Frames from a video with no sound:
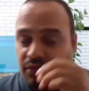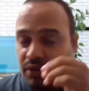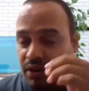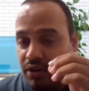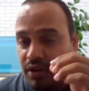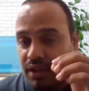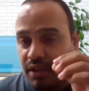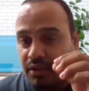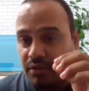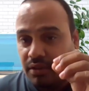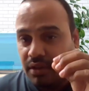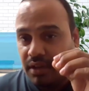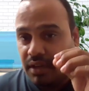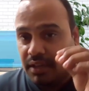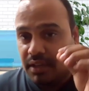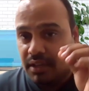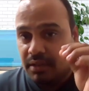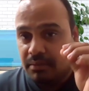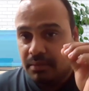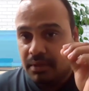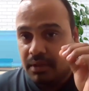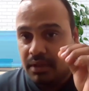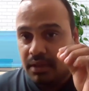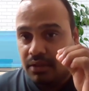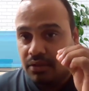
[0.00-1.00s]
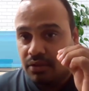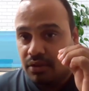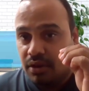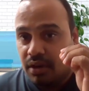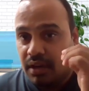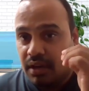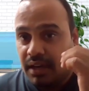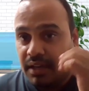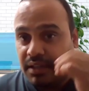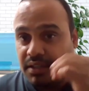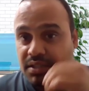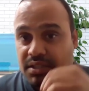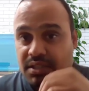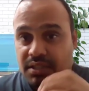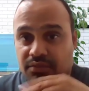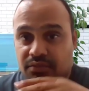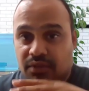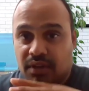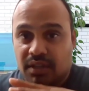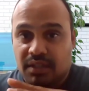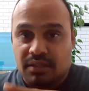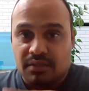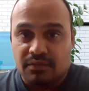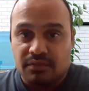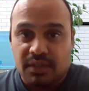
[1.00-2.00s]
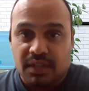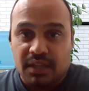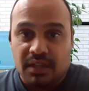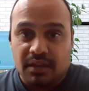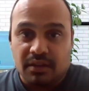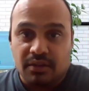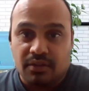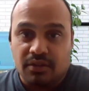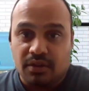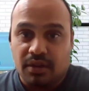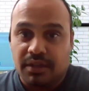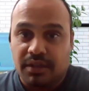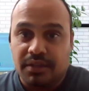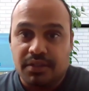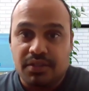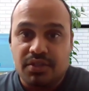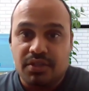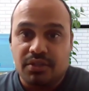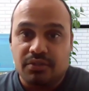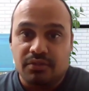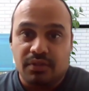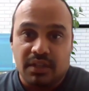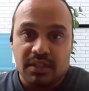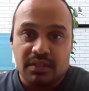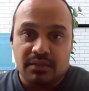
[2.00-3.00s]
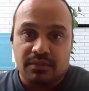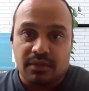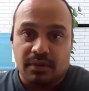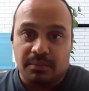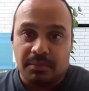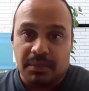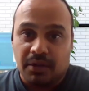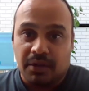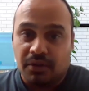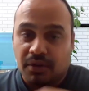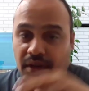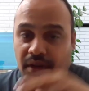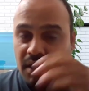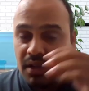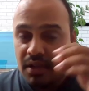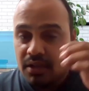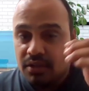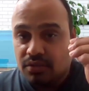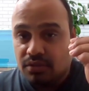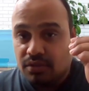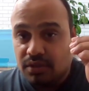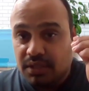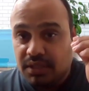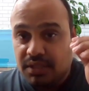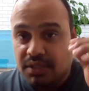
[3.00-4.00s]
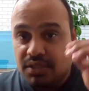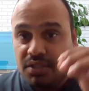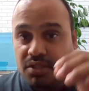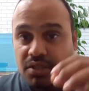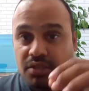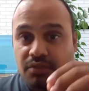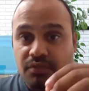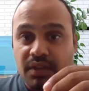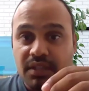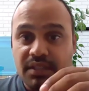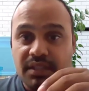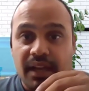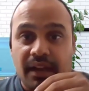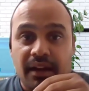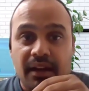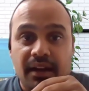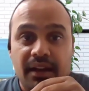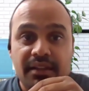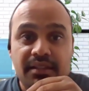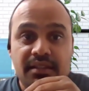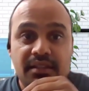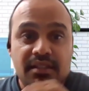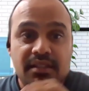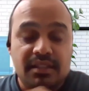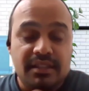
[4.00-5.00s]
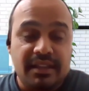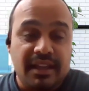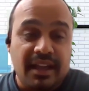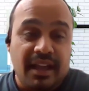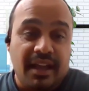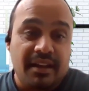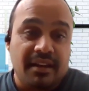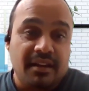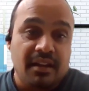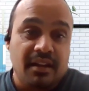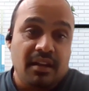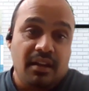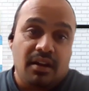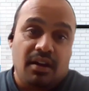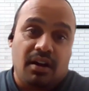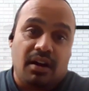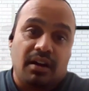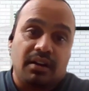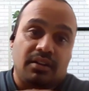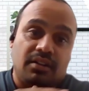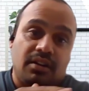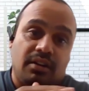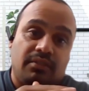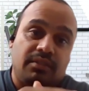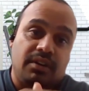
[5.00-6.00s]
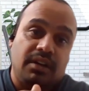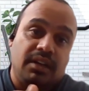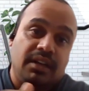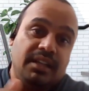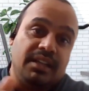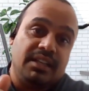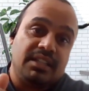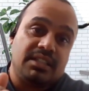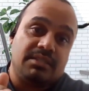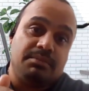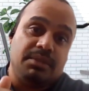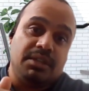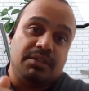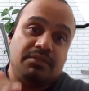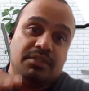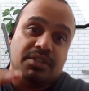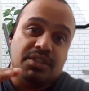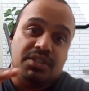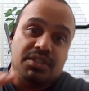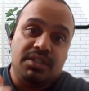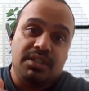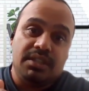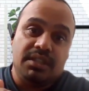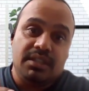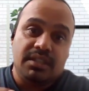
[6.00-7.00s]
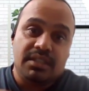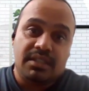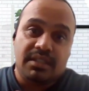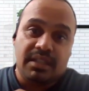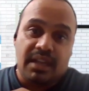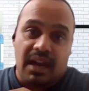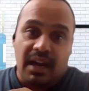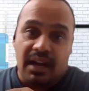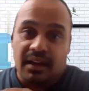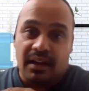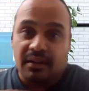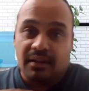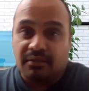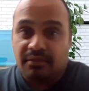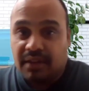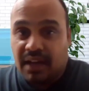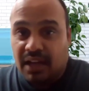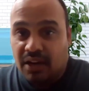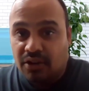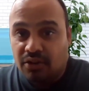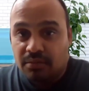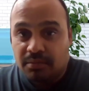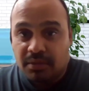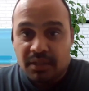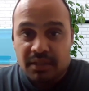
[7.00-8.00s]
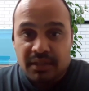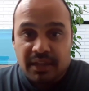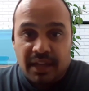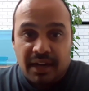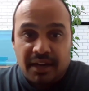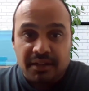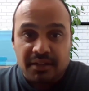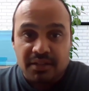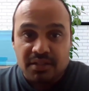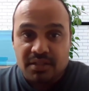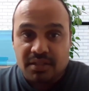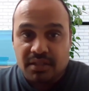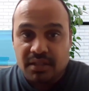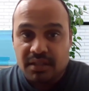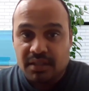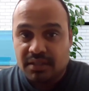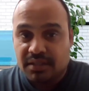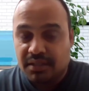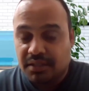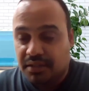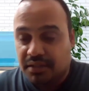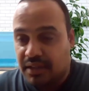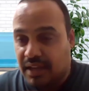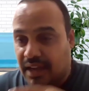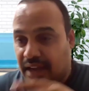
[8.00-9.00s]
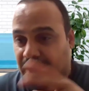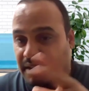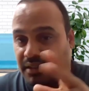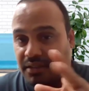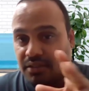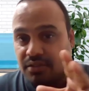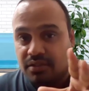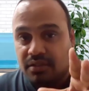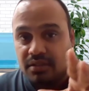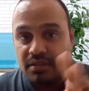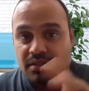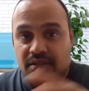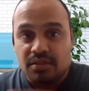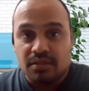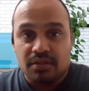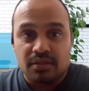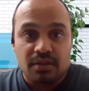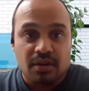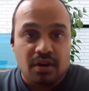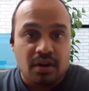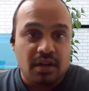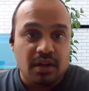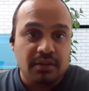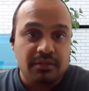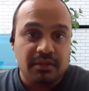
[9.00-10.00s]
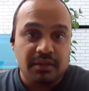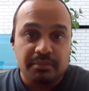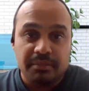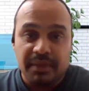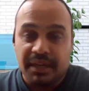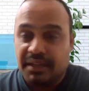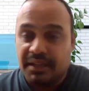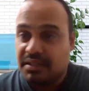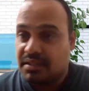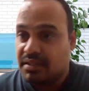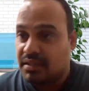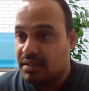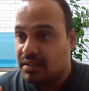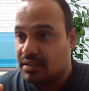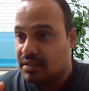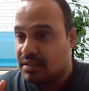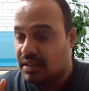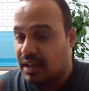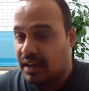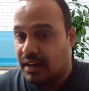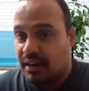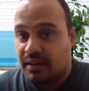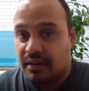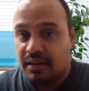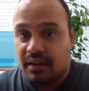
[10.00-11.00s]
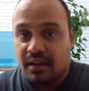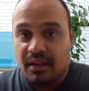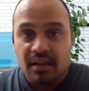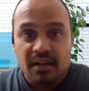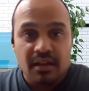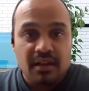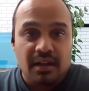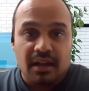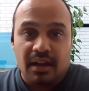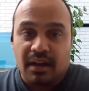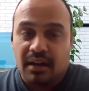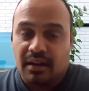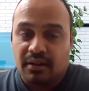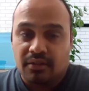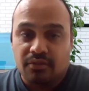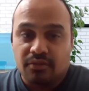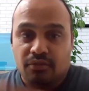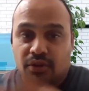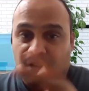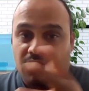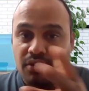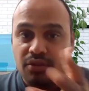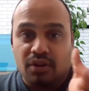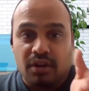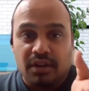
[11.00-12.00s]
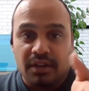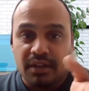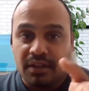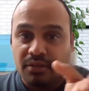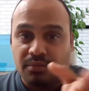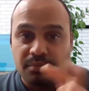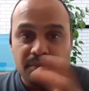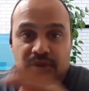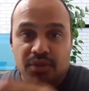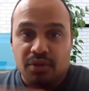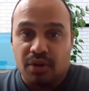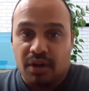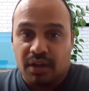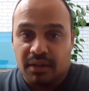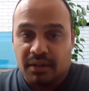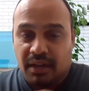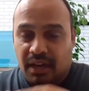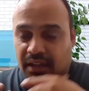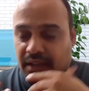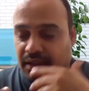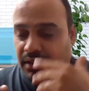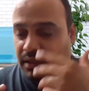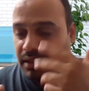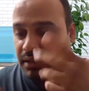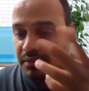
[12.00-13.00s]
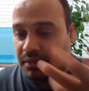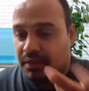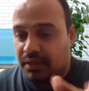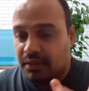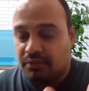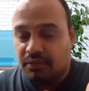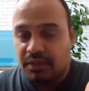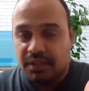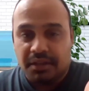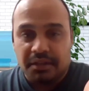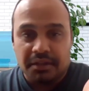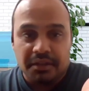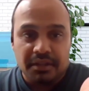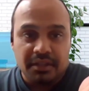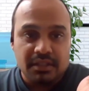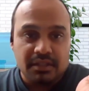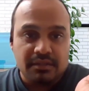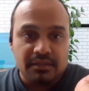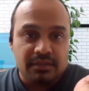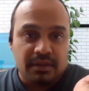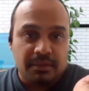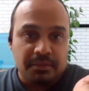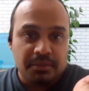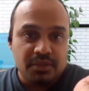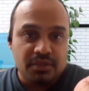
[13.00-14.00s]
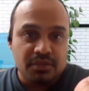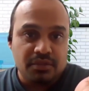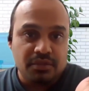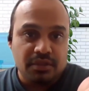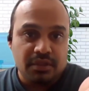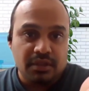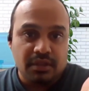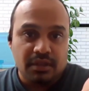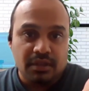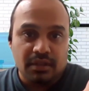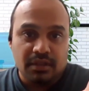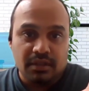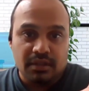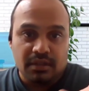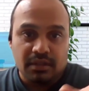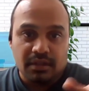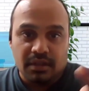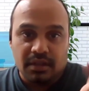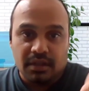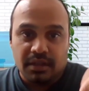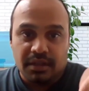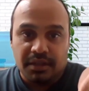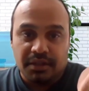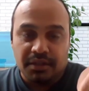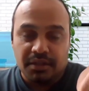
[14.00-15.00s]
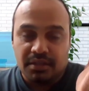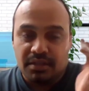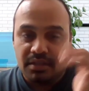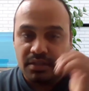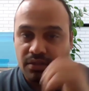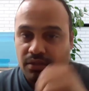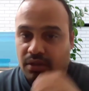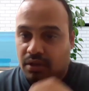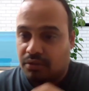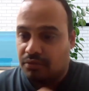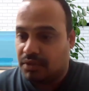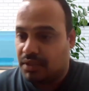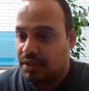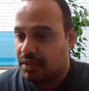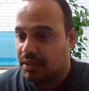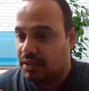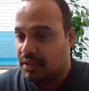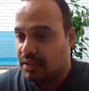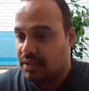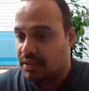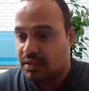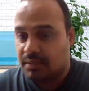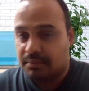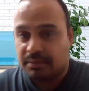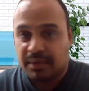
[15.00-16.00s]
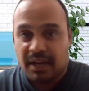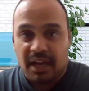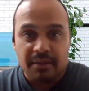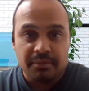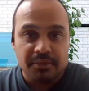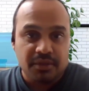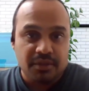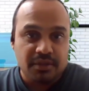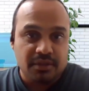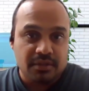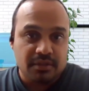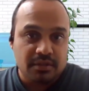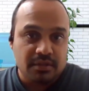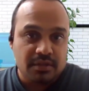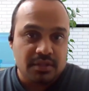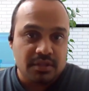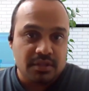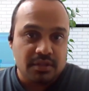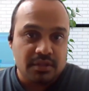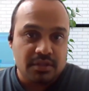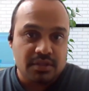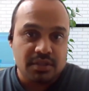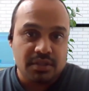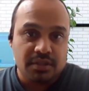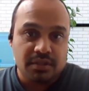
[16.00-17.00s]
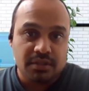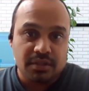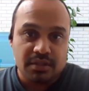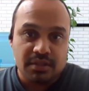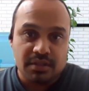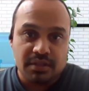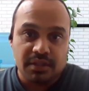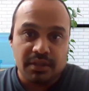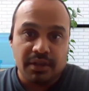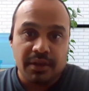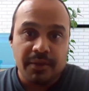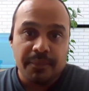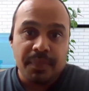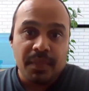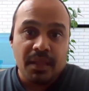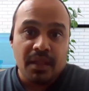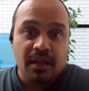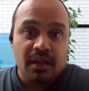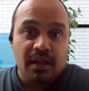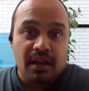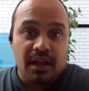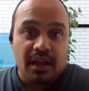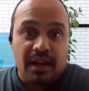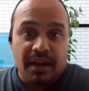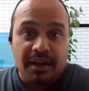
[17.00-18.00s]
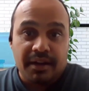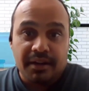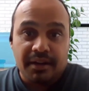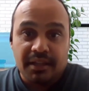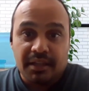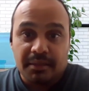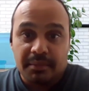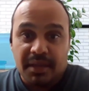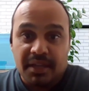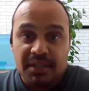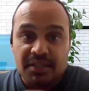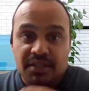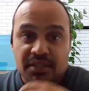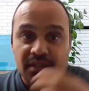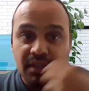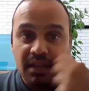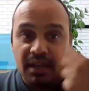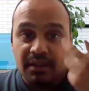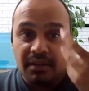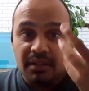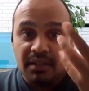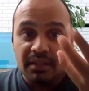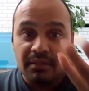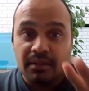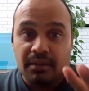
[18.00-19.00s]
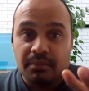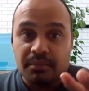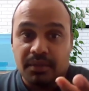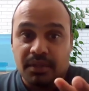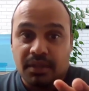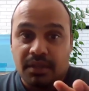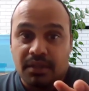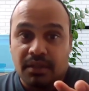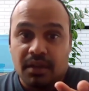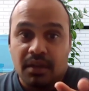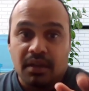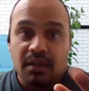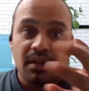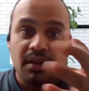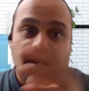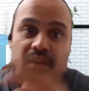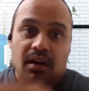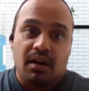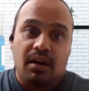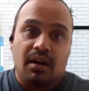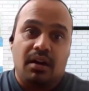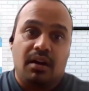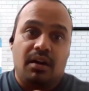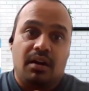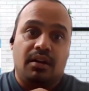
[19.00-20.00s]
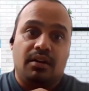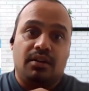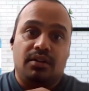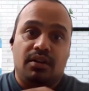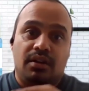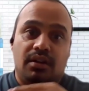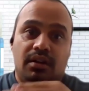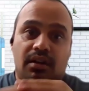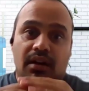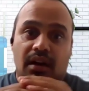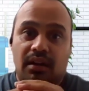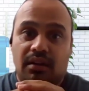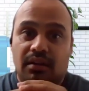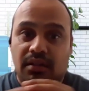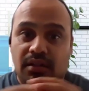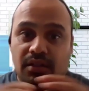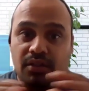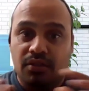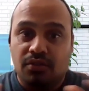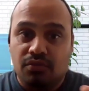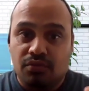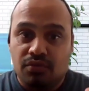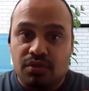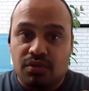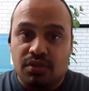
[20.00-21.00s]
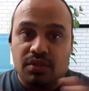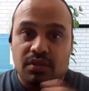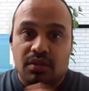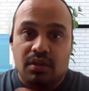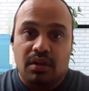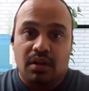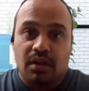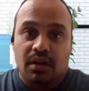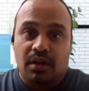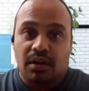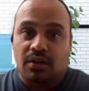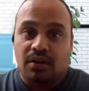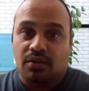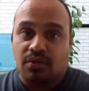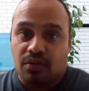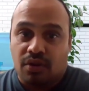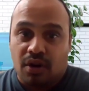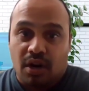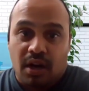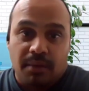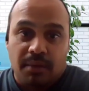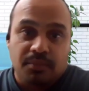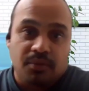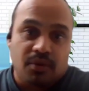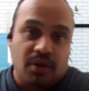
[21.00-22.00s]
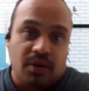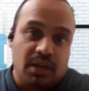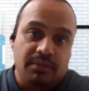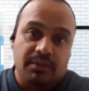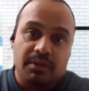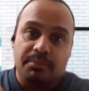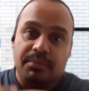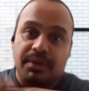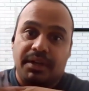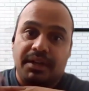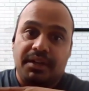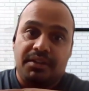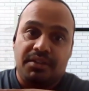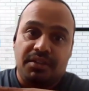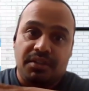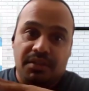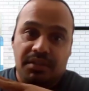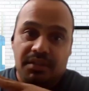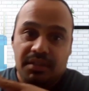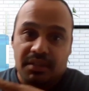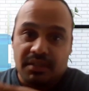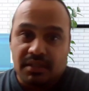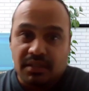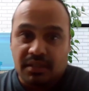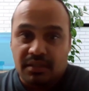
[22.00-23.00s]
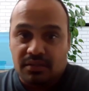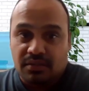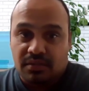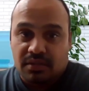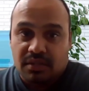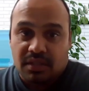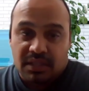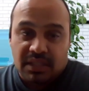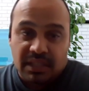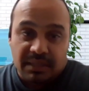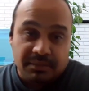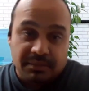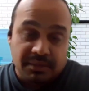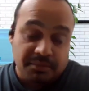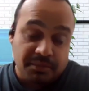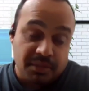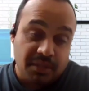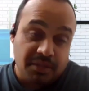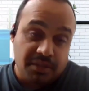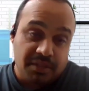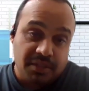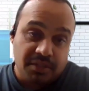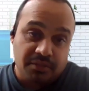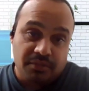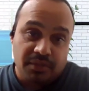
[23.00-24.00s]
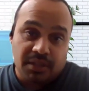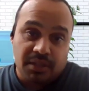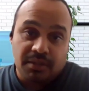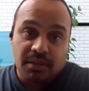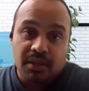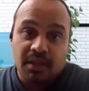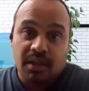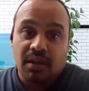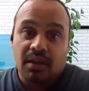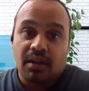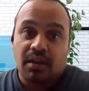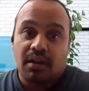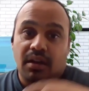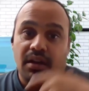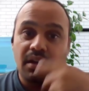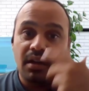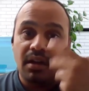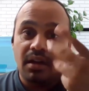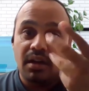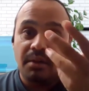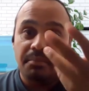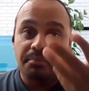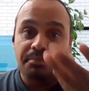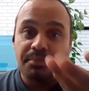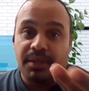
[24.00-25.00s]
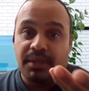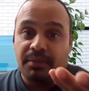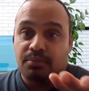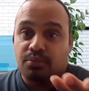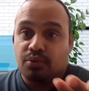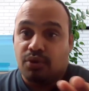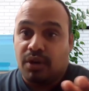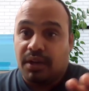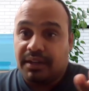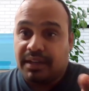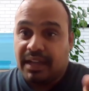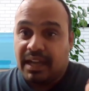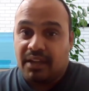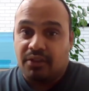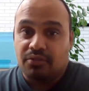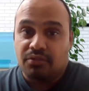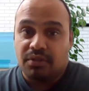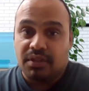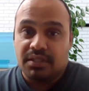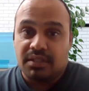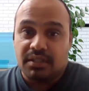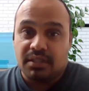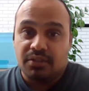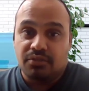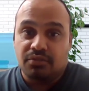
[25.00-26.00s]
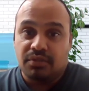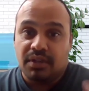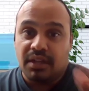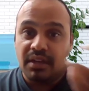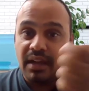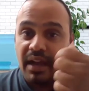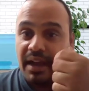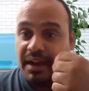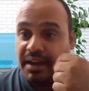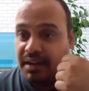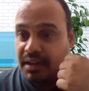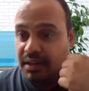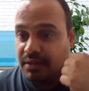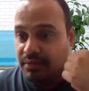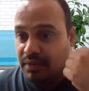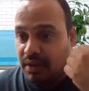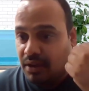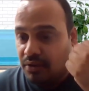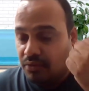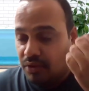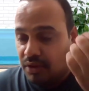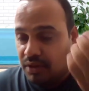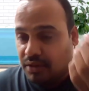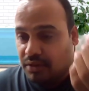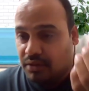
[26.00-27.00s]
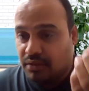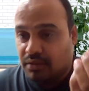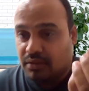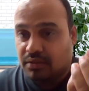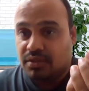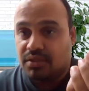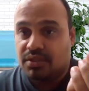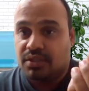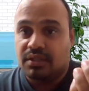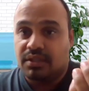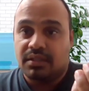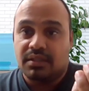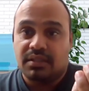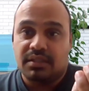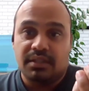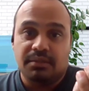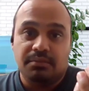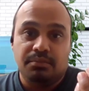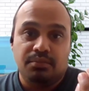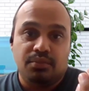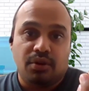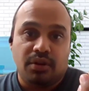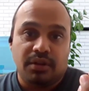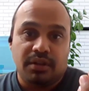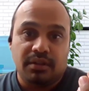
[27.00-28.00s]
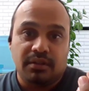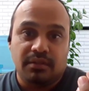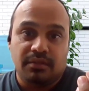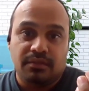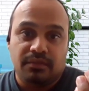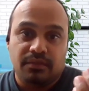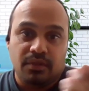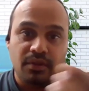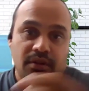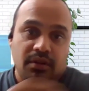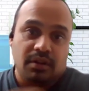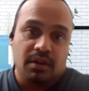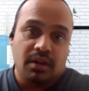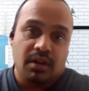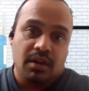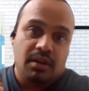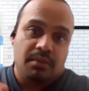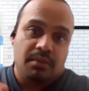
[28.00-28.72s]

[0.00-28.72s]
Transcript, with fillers: okay let it be call at gwas we can call it gwas from now so this gwas analysis can uncover links between genes and valuable characteristics in agriculture or even medicines and and whatnot in beyond like even whether it is pharmaceutical uh, industry or whether it is a biomedical research industry and imagine developing uh a huge uh, crop or even predicting disease susceptibility with uh, pinpoint accuracy. You can identify what are the genes important for